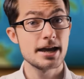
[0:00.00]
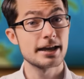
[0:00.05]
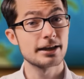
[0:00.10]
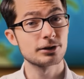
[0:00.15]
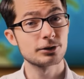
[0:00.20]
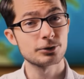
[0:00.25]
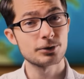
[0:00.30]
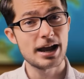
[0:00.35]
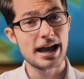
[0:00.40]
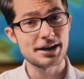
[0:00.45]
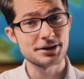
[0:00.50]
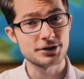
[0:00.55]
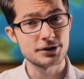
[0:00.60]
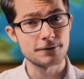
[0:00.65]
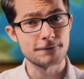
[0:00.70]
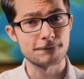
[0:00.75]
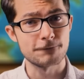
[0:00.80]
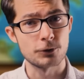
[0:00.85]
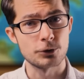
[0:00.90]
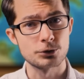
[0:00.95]
Hitler had
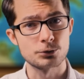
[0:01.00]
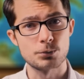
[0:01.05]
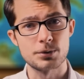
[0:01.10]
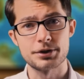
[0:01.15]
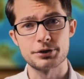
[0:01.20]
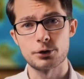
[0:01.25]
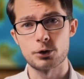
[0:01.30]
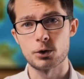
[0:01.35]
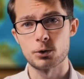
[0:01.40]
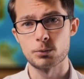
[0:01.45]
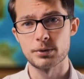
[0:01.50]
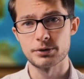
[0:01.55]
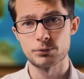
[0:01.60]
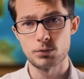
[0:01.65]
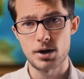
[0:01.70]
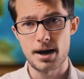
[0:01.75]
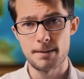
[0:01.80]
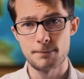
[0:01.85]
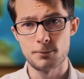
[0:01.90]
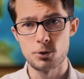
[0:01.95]
conferred with
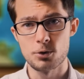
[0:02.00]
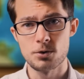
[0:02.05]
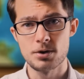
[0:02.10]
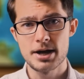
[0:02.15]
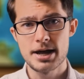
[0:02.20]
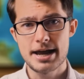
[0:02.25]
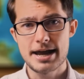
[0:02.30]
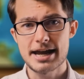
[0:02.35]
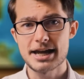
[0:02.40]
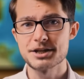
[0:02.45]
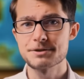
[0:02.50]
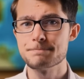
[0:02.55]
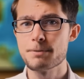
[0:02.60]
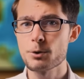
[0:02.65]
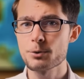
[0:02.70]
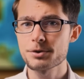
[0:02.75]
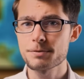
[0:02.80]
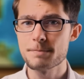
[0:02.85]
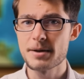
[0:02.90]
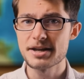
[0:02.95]
Erwin Rommel, and
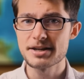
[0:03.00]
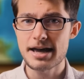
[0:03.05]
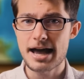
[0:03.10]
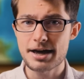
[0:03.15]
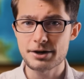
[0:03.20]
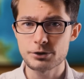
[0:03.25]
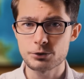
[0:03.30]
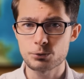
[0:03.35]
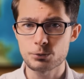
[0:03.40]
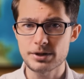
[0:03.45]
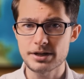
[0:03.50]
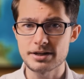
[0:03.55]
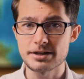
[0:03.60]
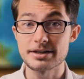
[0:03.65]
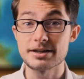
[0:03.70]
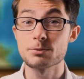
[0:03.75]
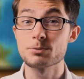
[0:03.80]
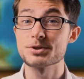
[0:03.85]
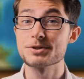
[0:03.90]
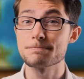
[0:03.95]
both men had
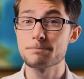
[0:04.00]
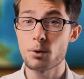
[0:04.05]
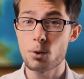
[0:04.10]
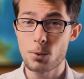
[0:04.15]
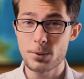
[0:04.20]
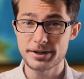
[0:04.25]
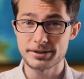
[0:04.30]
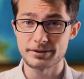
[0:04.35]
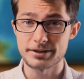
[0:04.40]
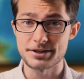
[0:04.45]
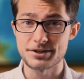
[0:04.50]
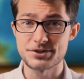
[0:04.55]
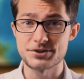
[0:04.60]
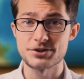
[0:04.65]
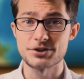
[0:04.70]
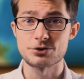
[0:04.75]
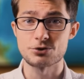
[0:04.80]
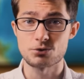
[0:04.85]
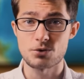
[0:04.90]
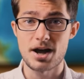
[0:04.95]
agreed it was pointless
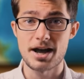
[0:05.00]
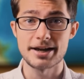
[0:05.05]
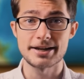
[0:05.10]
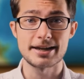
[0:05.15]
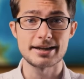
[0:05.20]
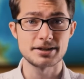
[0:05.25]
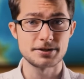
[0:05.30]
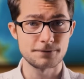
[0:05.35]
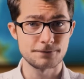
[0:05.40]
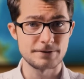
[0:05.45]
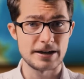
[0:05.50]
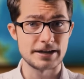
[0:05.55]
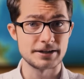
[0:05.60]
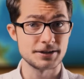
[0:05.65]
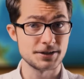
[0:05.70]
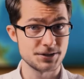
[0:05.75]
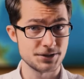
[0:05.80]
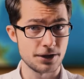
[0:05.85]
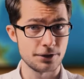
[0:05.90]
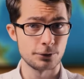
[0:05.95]
to try and
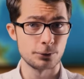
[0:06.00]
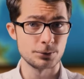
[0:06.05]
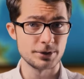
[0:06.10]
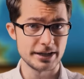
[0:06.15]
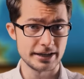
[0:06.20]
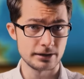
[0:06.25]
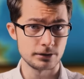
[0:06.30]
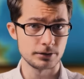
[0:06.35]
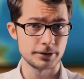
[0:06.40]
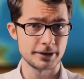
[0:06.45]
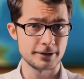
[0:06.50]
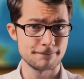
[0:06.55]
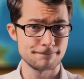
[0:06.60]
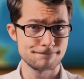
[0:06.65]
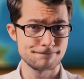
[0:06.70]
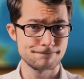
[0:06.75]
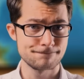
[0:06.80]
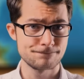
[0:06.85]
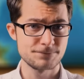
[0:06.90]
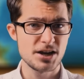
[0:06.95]
defend southern Italy
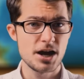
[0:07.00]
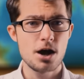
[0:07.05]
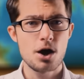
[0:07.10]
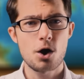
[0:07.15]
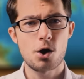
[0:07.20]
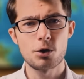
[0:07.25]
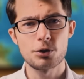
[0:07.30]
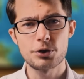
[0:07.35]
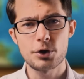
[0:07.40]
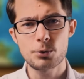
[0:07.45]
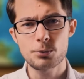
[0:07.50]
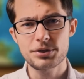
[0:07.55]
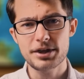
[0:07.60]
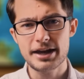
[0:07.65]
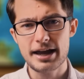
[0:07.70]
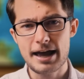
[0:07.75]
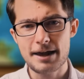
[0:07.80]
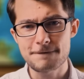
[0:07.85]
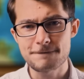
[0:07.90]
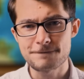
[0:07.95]
although
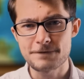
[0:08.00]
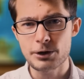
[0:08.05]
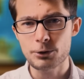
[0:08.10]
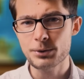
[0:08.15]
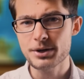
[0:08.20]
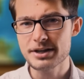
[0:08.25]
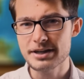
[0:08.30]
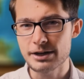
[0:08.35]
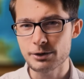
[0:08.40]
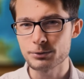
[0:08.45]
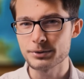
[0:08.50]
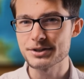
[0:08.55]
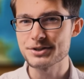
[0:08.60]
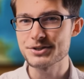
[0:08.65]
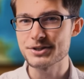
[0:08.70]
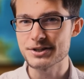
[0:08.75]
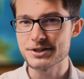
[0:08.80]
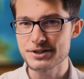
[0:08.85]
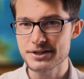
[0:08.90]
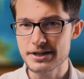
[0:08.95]
they had very nearly
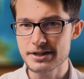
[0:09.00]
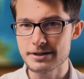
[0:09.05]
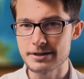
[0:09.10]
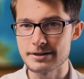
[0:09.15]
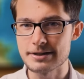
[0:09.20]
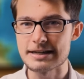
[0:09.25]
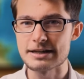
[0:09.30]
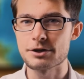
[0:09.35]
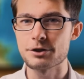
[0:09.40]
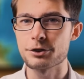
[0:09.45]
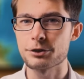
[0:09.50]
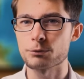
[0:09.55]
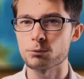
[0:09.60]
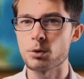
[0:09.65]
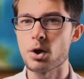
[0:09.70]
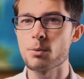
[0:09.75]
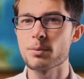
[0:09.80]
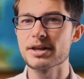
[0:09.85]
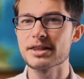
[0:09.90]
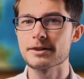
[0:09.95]
succeeded in
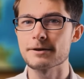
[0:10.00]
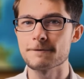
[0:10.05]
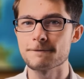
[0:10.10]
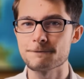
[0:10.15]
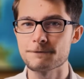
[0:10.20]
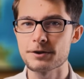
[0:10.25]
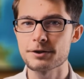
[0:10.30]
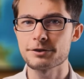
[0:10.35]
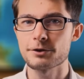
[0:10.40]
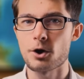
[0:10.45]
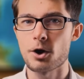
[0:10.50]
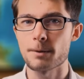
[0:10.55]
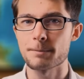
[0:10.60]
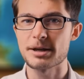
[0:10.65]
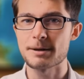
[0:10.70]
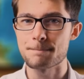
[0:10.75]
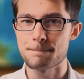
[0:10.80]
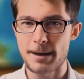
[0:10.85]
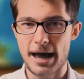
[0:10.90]
throwing the Fifth Army